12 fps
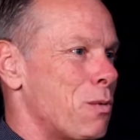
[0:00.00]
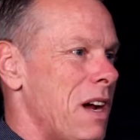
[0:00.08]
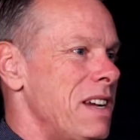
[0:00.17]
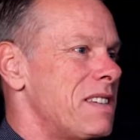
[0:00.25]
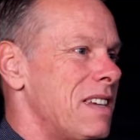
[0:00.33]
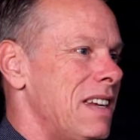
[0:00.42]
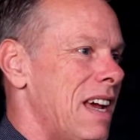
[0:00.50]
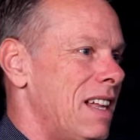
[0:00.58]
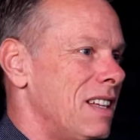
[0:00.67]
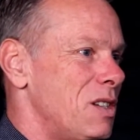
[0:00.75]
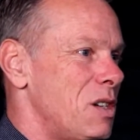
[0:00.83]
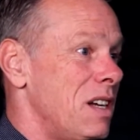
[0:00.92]
race
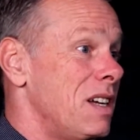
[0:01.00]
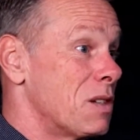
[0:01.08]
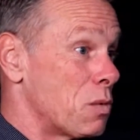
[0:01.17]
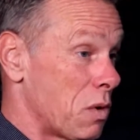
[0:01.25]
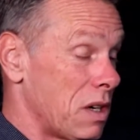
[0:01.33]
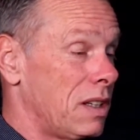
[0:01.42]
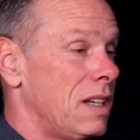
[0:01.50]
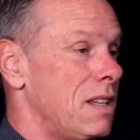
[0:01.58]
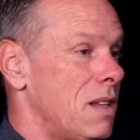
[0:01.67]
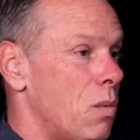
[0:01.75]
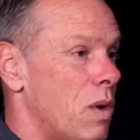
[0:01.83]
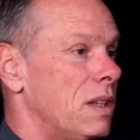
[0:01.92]
analogy is really
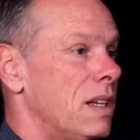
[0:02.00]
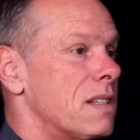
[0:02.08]
the one